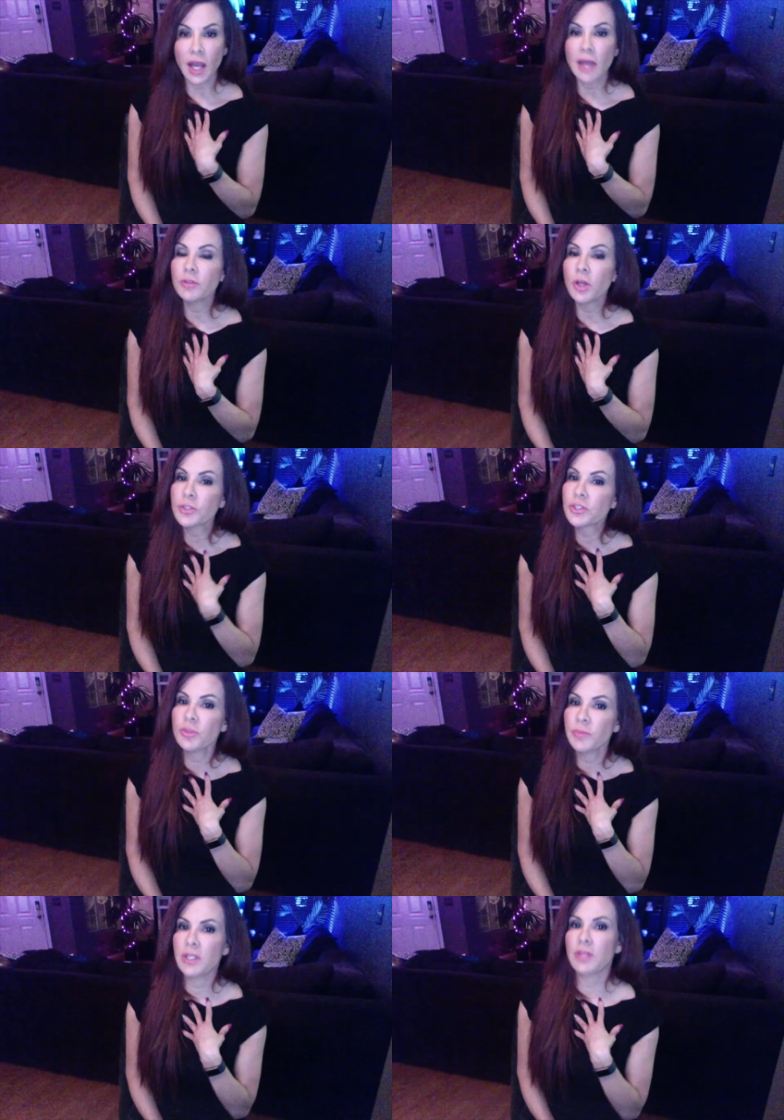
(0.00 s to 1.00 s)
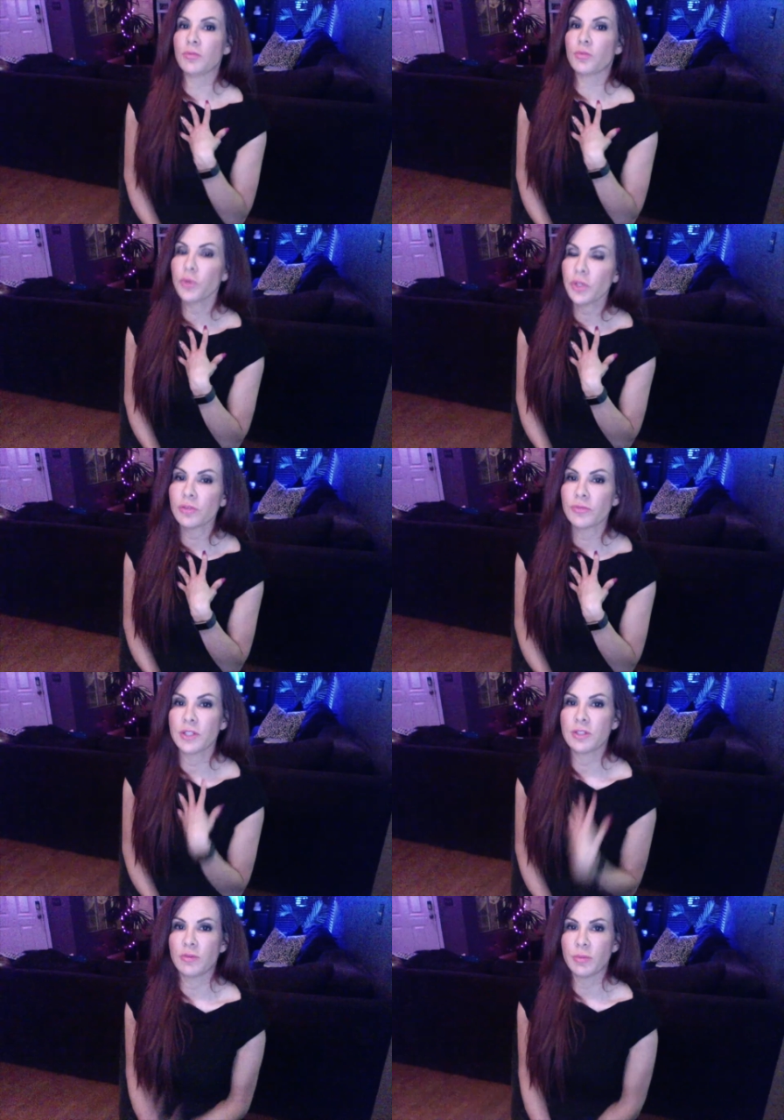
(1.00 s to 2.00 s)
I've lost too many really good
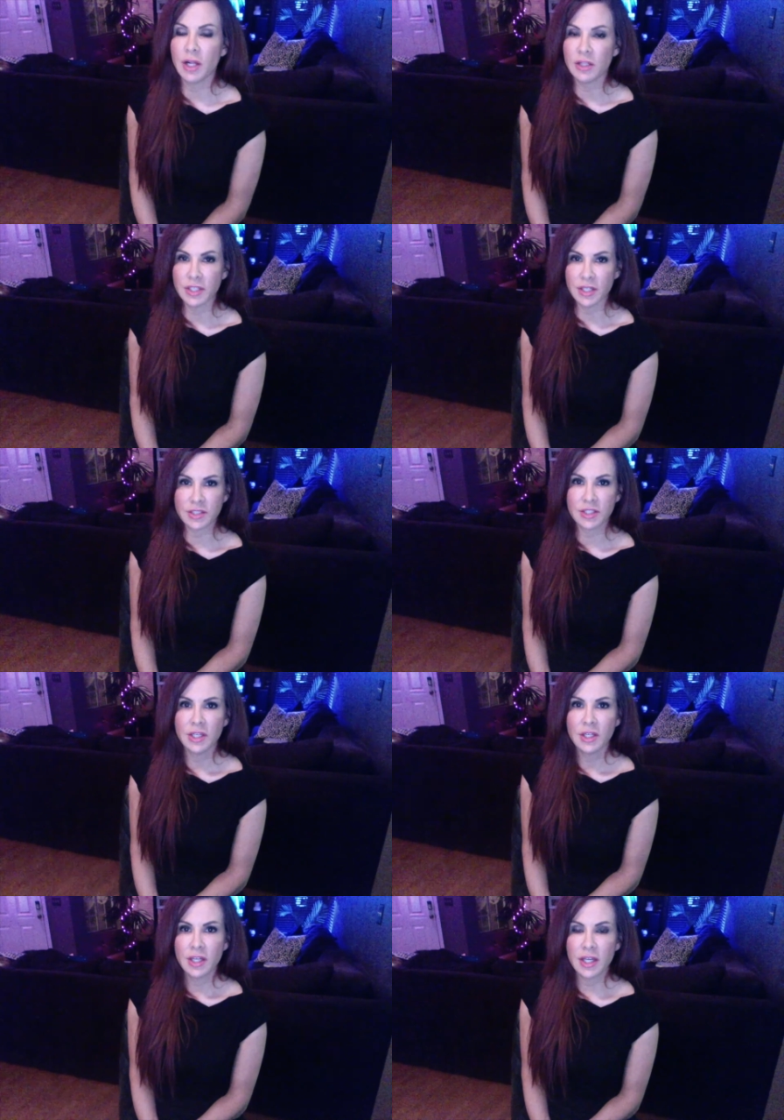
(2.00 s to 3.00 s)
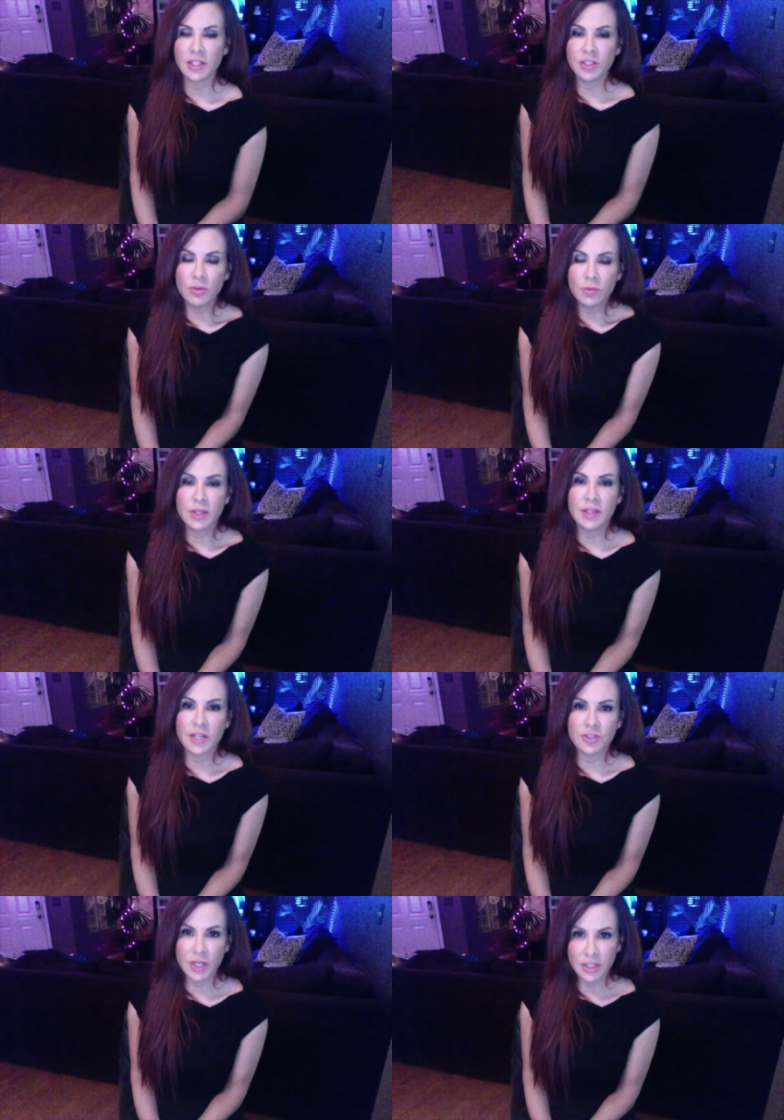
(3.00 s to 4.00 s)
friends over politics, and I don't want
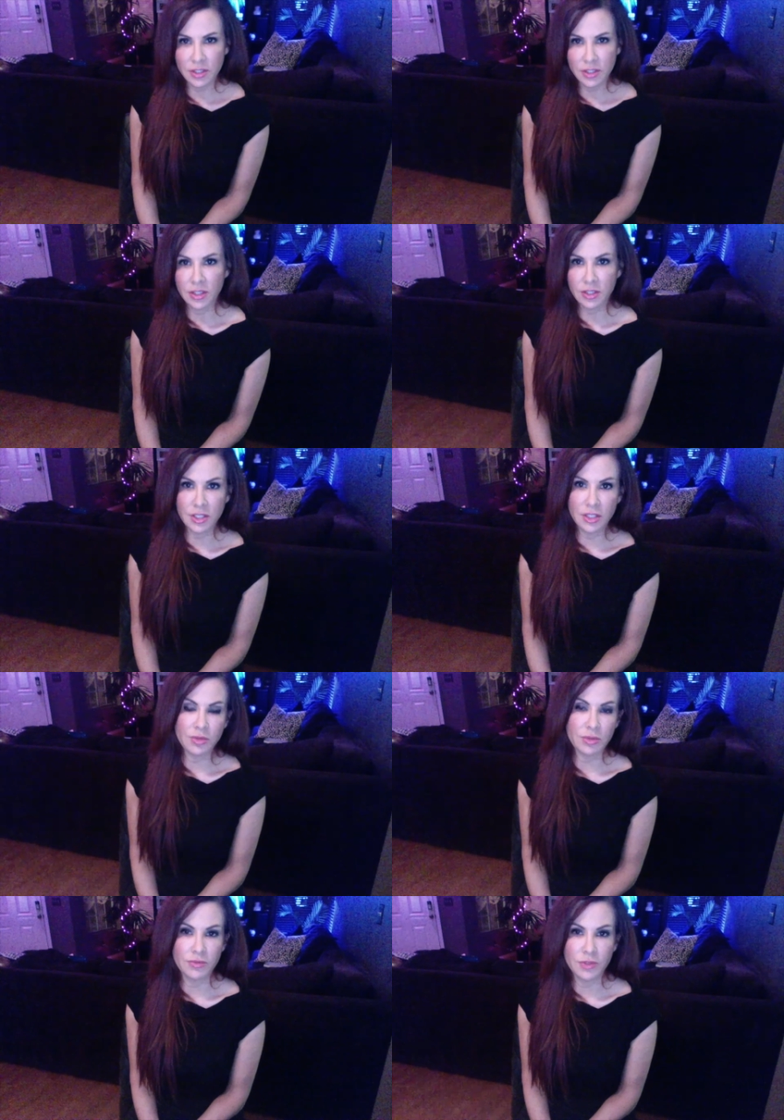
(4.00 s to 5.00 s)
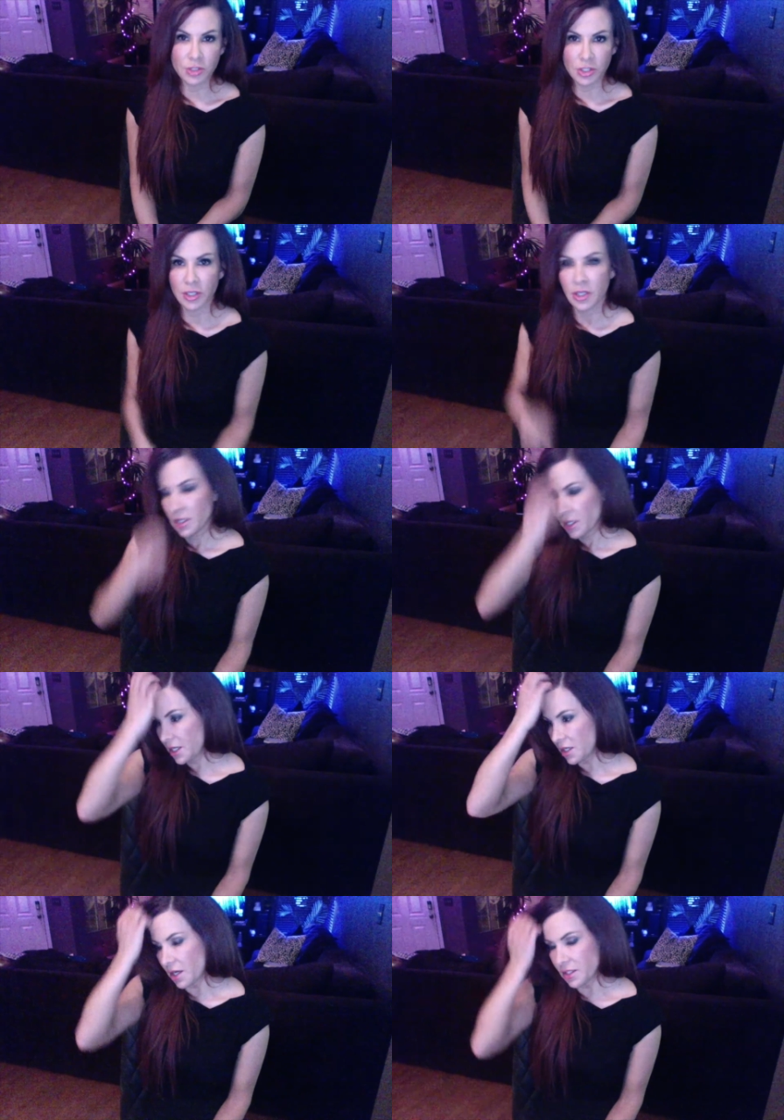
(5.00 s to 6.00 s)
that trend to continue in the future.
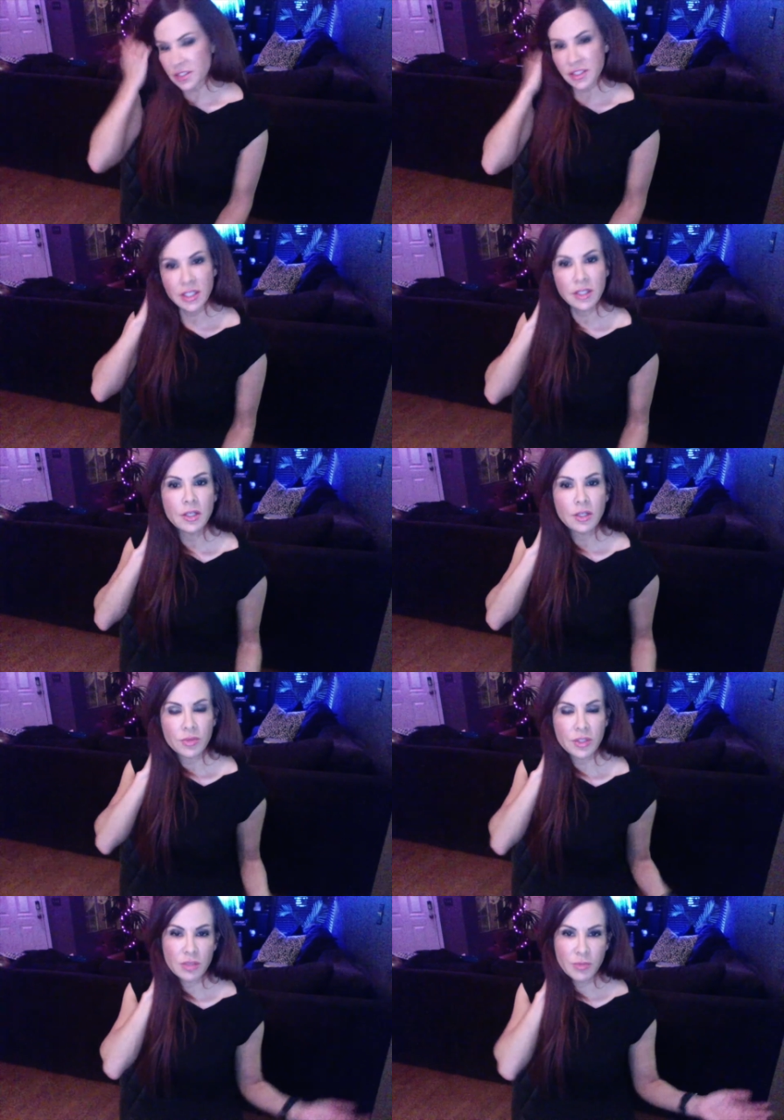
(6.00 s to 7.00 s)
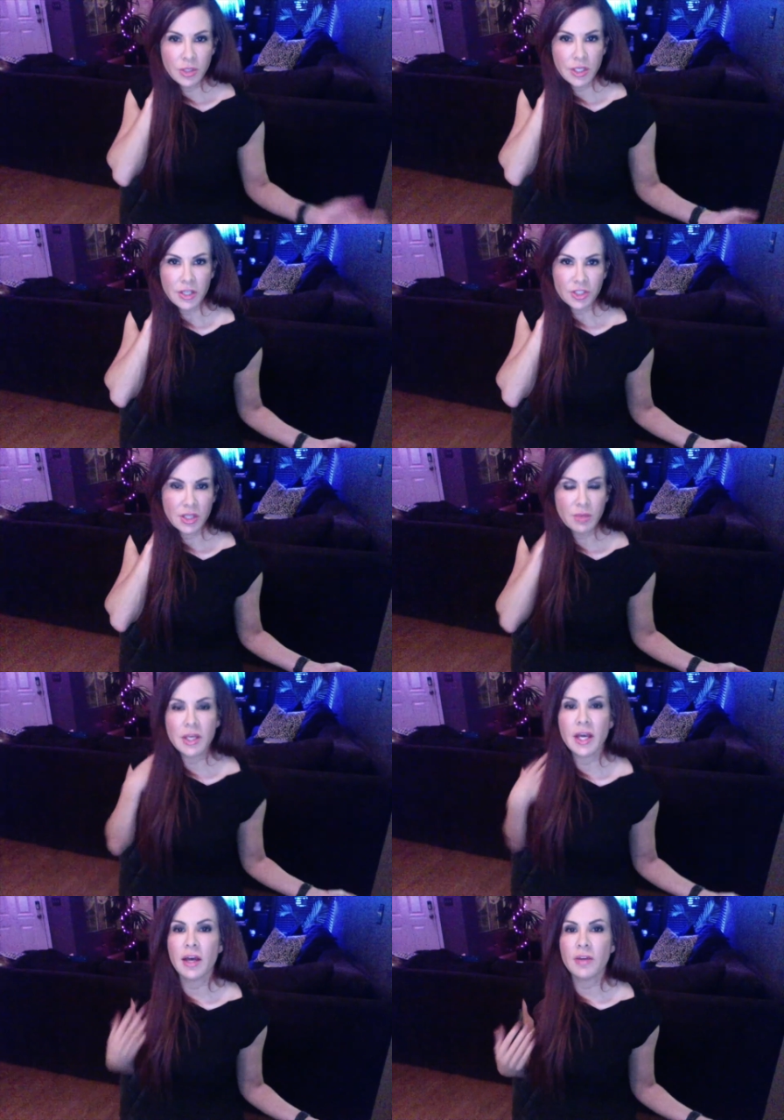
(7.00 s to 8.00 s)
And honestly, with the communication that we
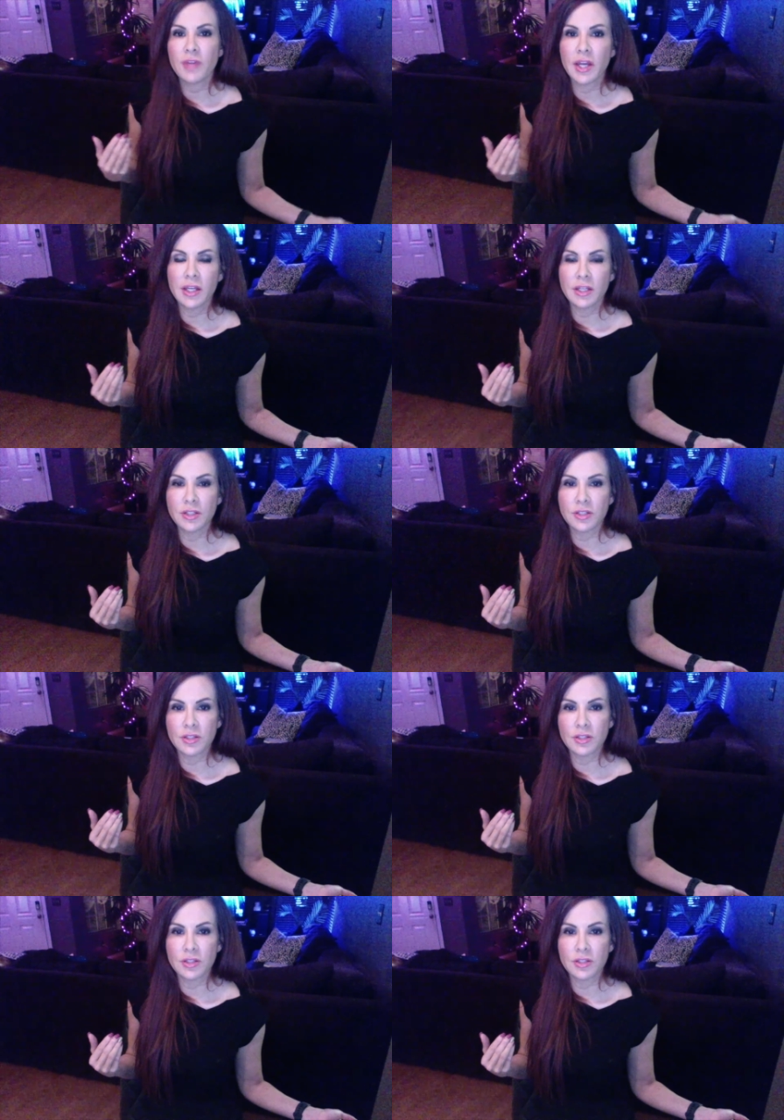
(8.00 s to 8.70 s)
have and